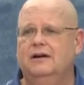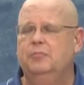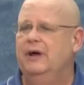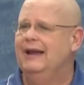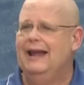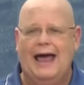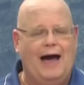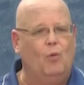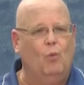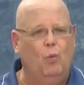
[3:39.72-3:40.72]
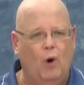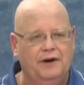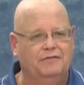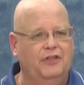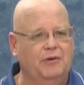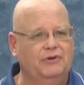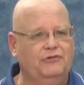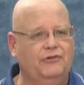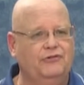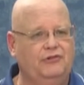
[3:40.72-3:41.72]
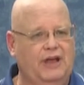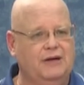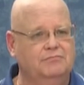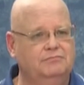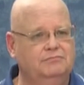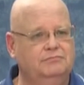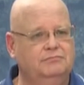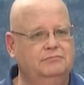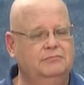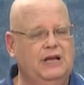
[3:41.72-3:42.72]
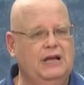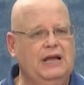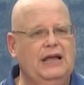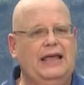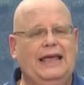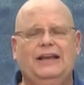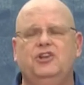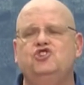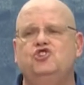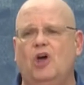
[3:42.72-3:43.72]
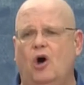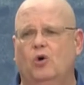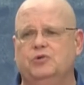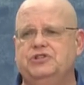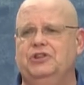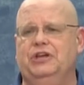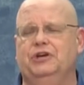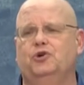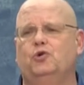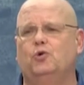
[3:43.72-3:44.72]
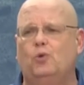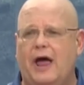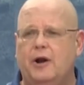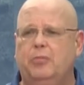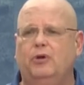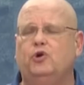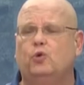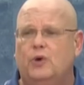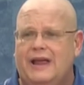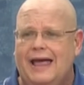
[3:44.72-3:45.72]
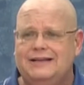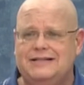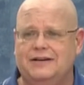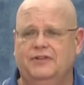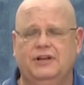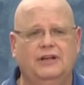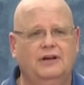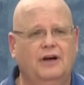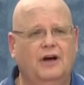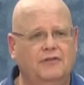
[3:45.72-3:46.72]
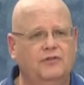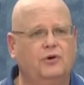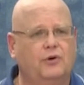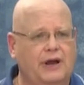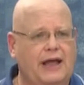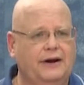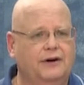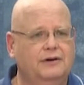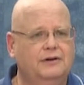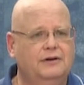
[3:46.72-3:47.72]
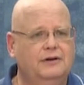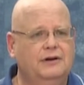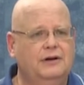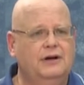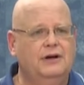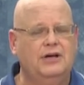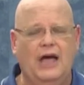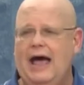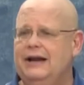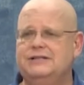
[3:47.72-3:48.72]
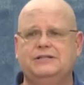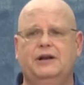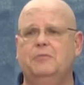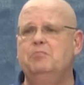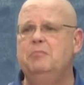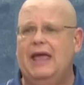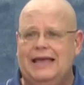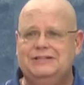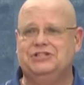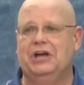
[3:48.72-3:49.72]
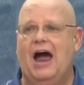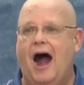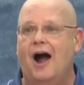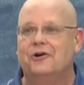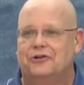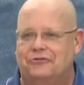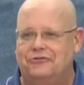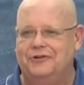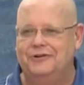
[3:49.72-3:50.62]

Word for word: but not one of them is the same. It shows the incredible creativity of the Creator. God is an amazing artist